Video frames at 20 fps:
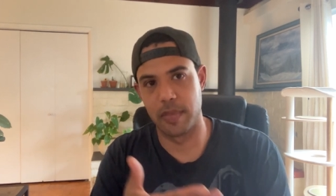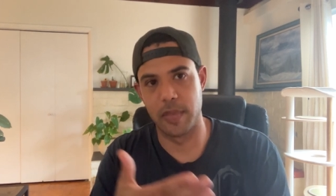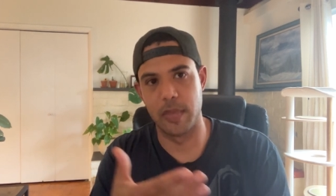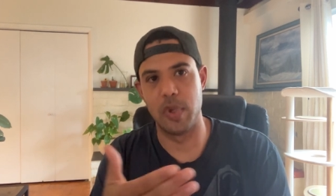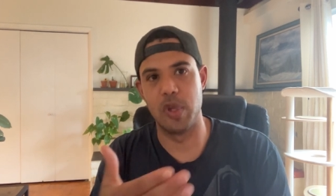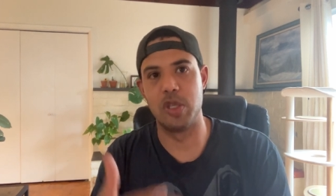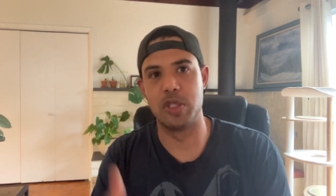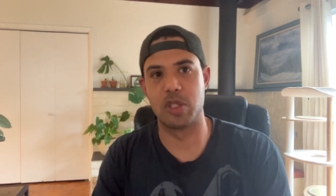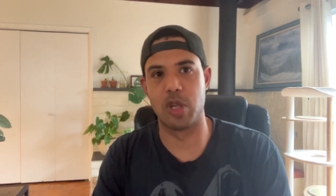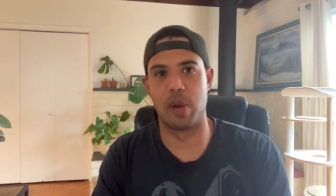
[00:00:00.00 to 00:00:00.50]

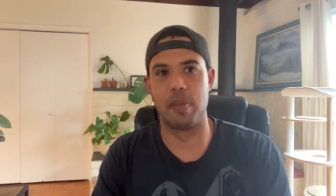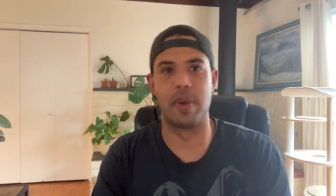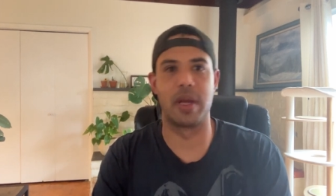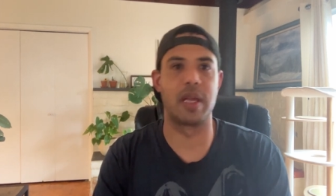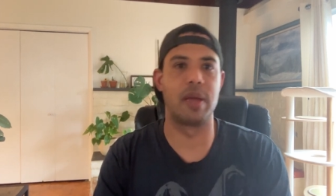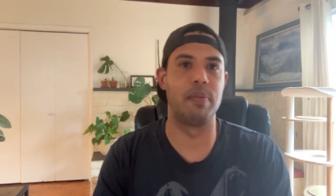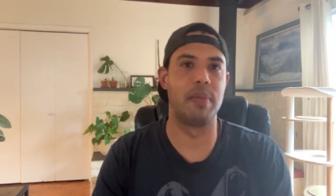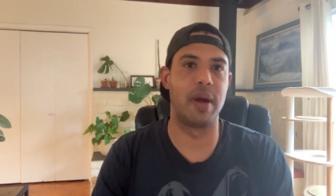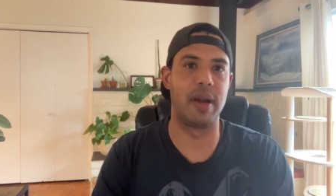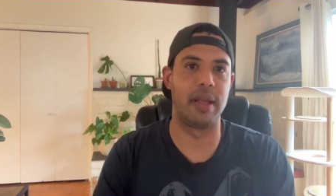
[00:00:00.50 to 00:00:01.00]
You start
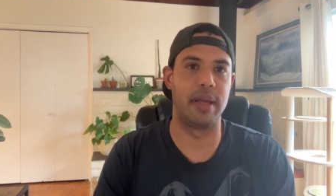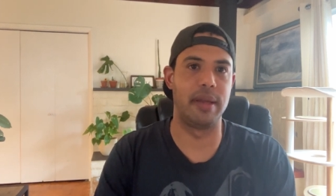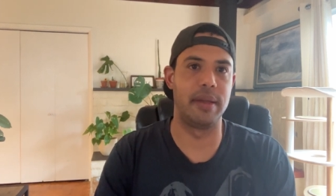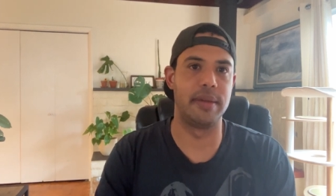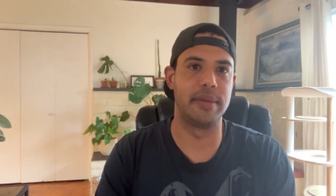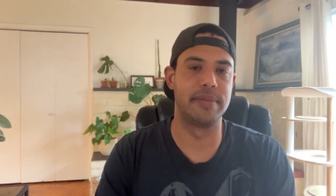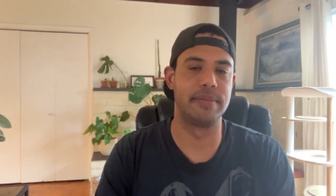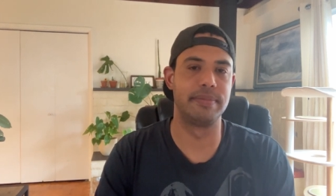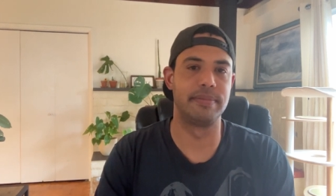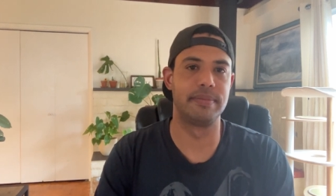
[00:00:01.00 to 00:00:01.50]
making money.
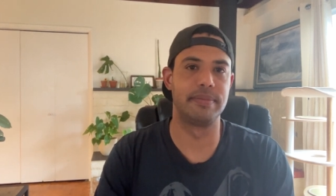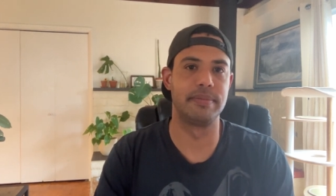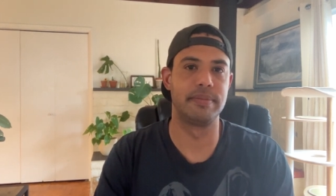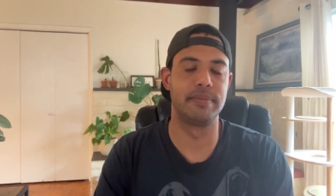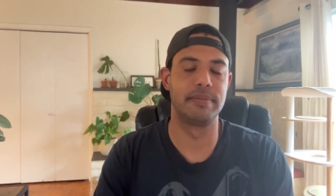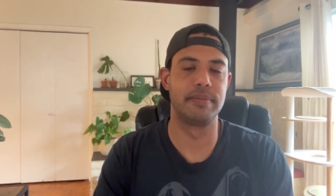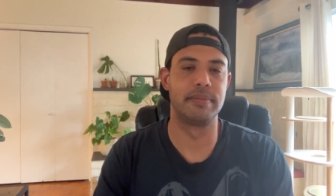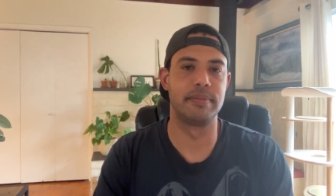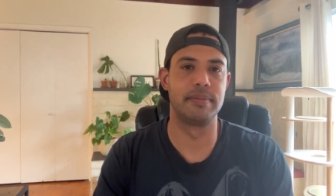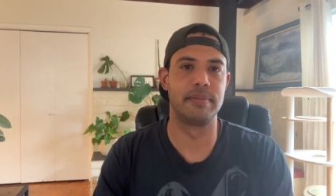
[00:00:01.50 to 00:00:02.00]

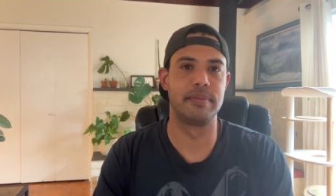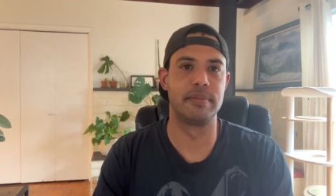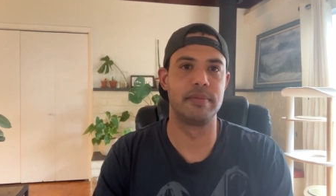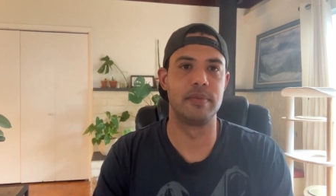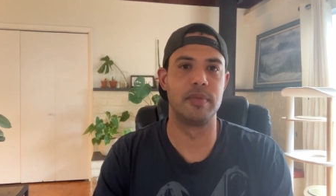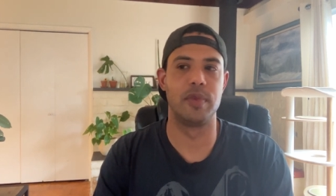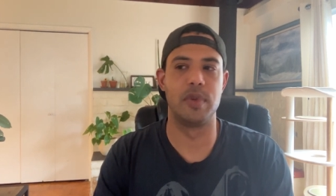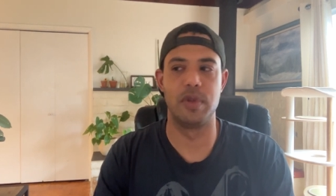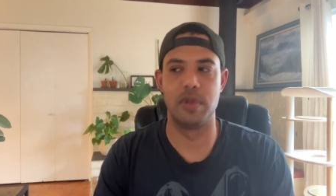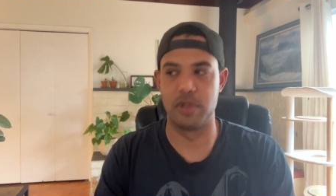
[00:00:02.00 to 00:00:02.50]

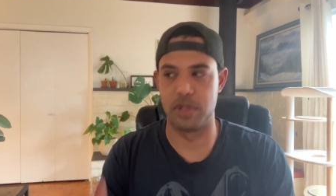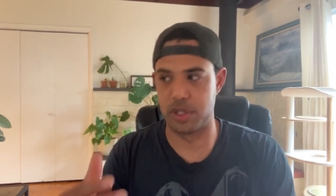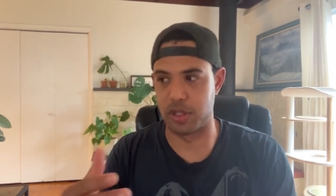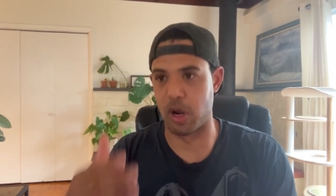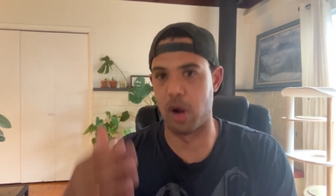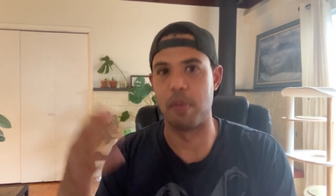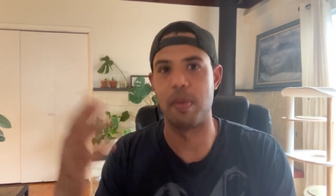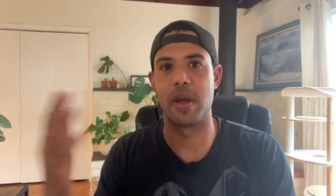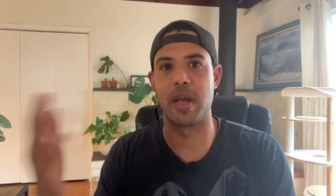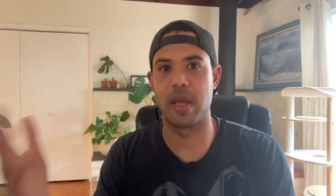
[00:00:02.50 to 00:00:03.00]
You
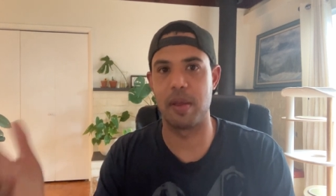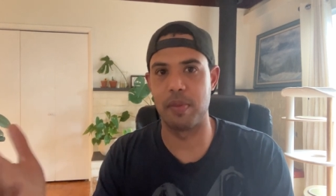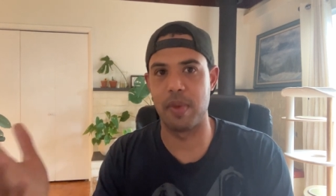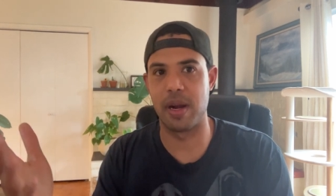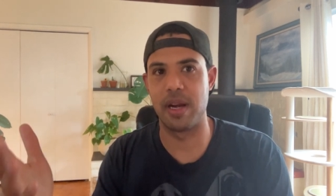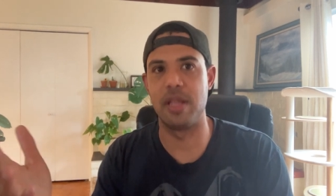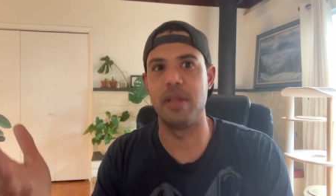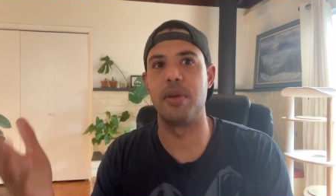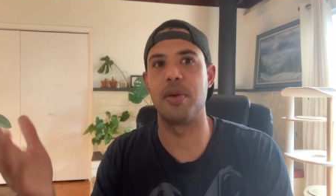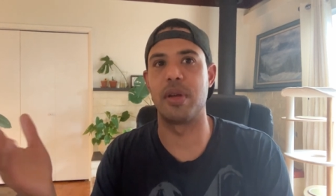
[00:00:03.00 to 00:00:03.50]
start making
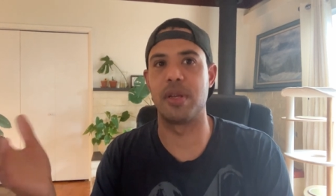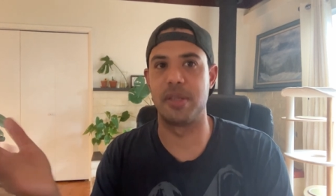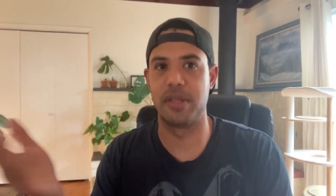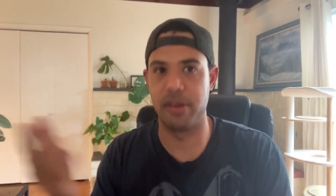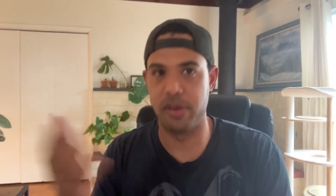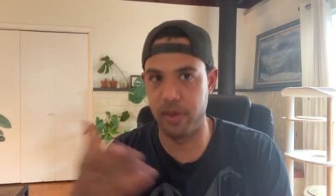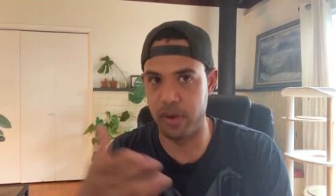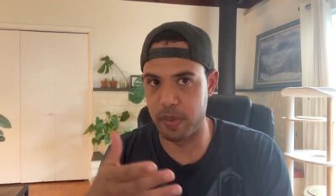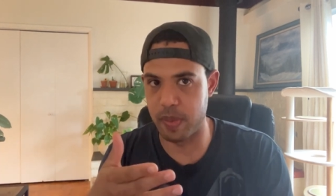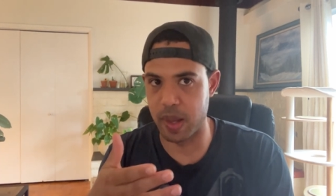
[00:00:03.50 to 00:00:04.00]
money, you
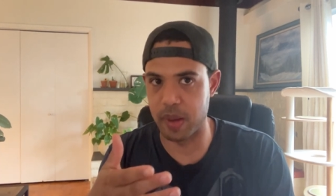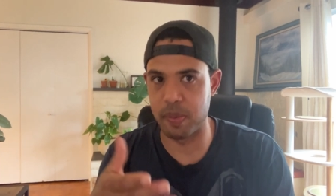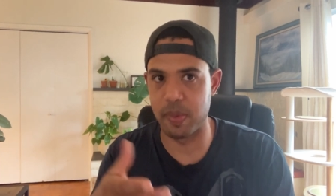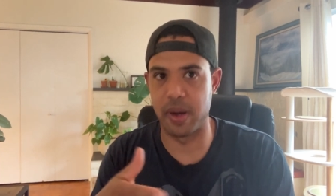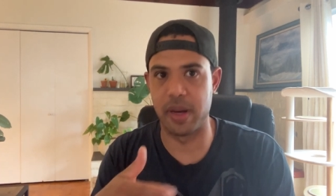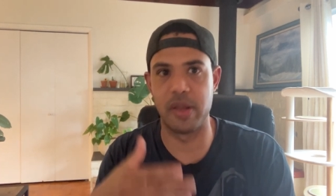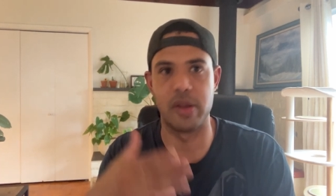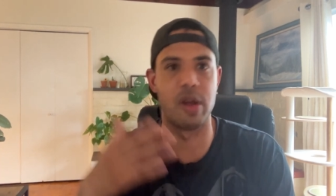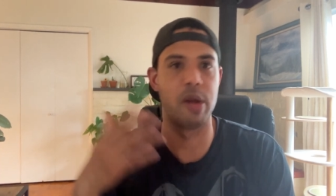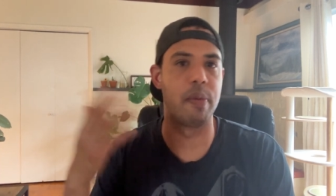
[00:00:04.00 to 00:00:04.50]
continue to make
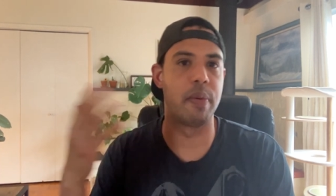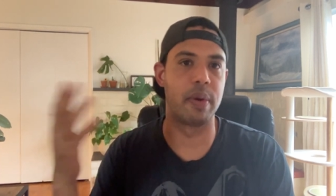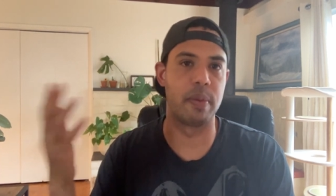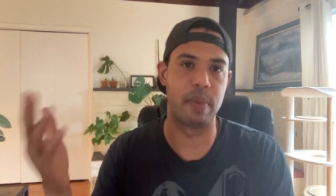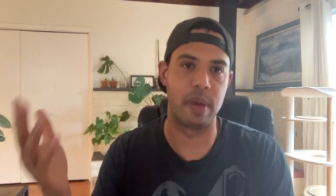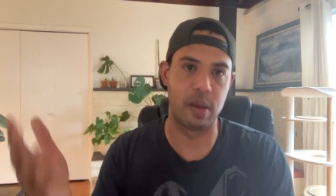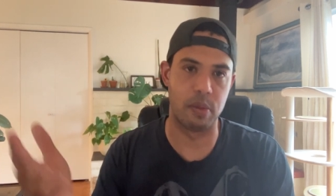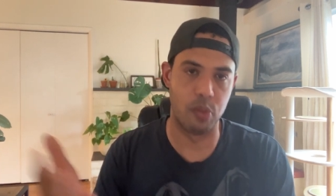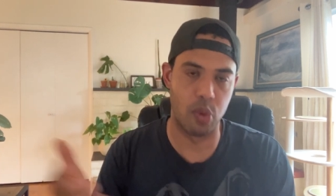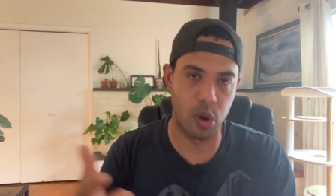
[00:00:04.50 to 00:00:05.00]
money, you're able to
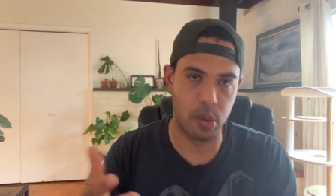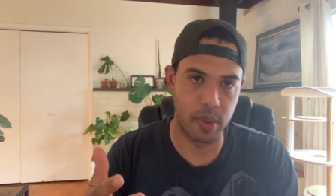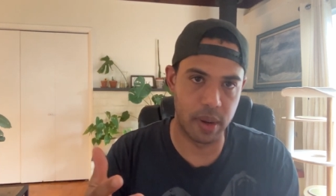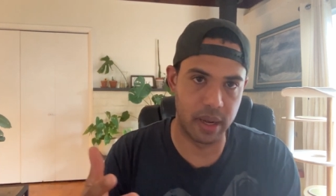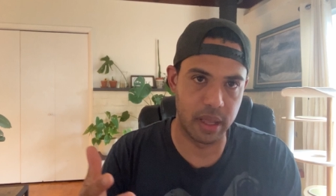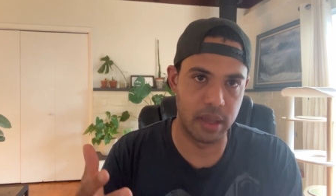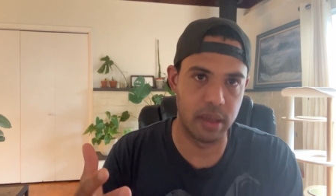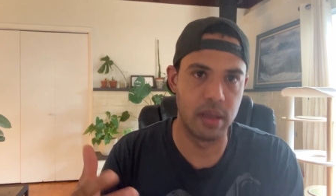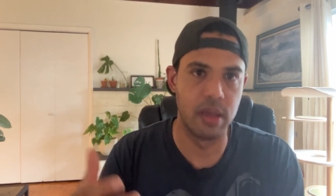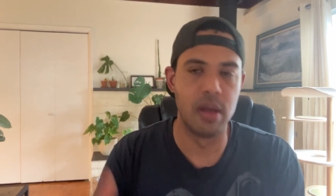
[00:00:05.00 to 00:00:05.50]
make more
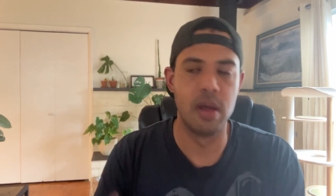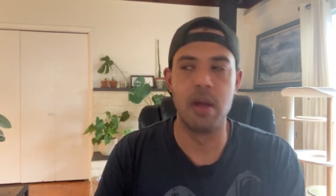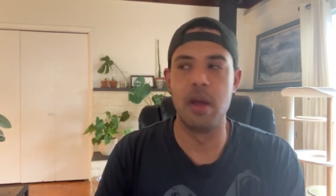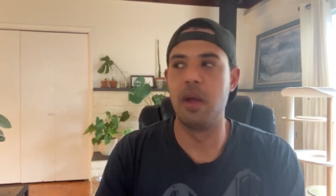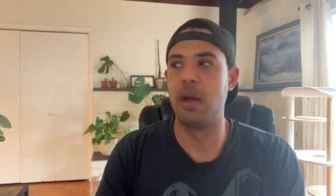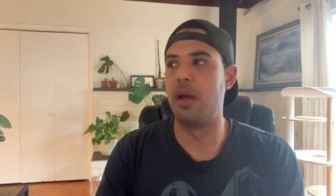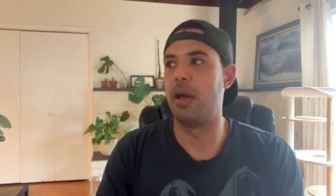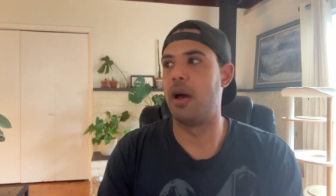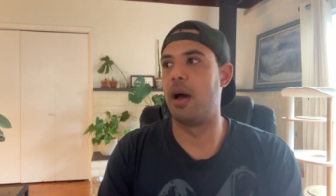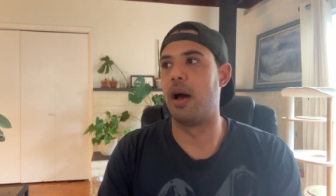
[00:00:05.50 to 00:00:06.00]
money.
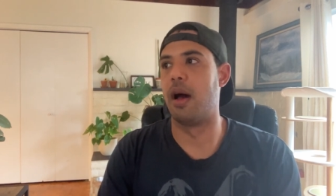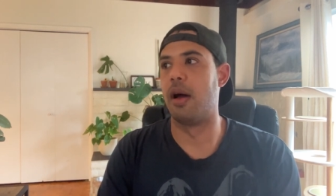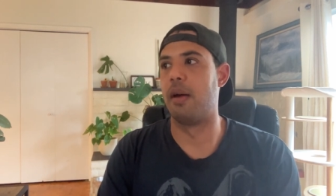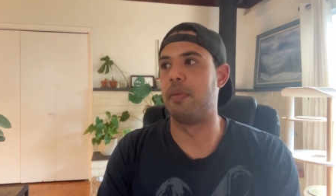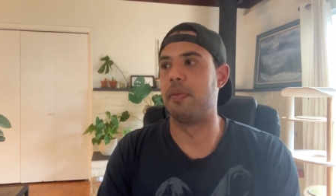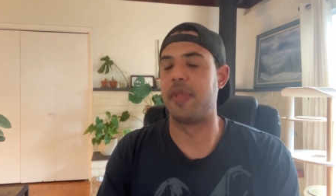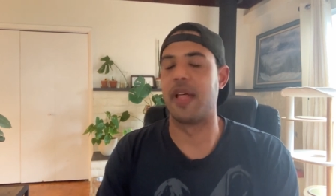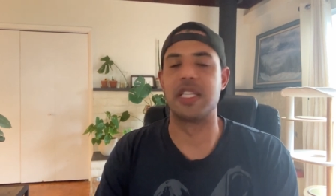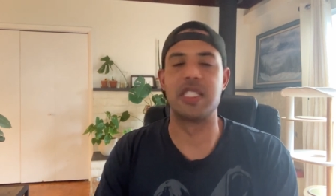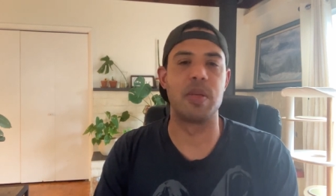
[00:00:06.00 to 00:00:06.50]

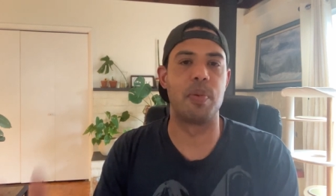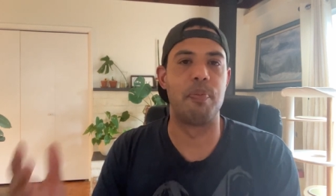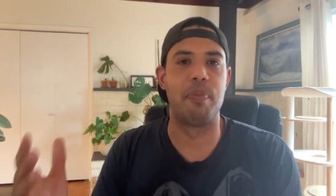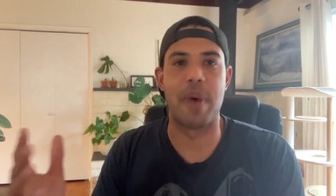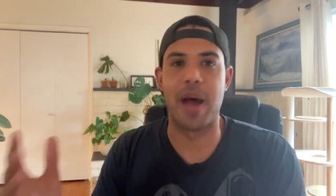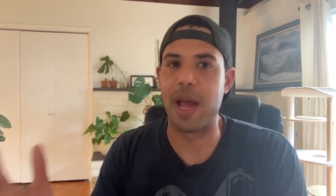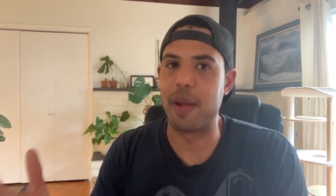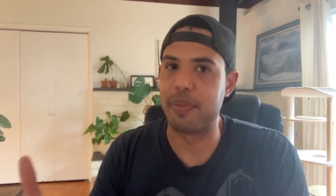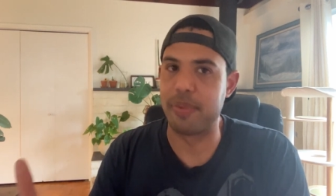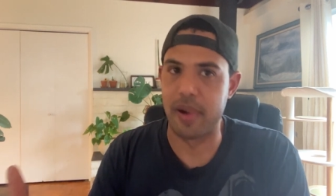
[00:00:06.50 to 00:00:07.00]
Um, that's a
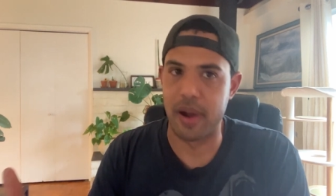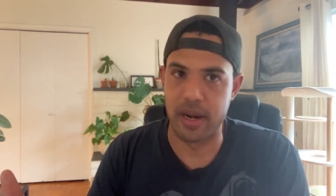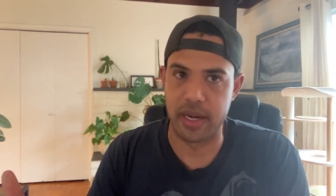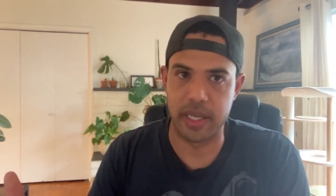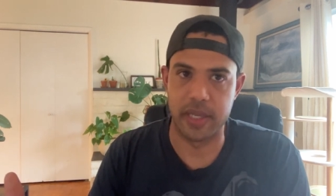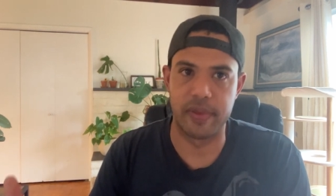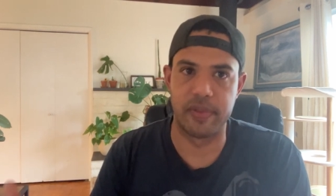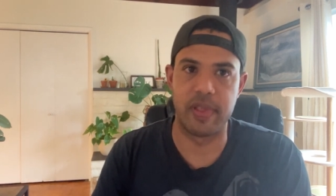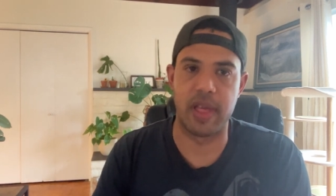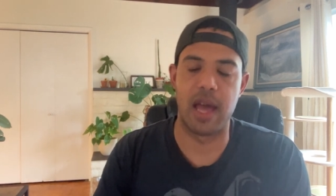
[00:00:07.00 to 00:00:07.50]

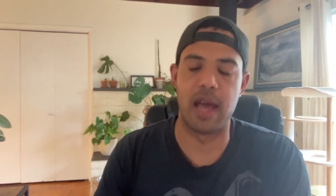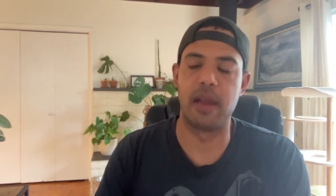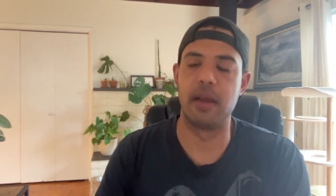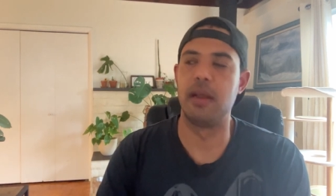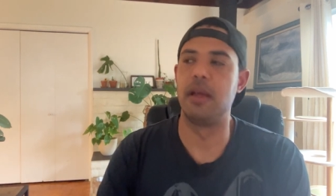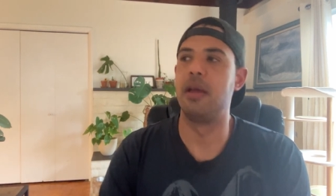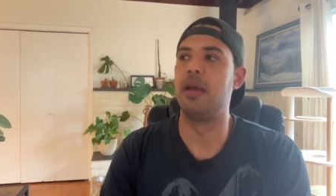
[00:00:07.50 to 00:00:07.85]
byproduct of that.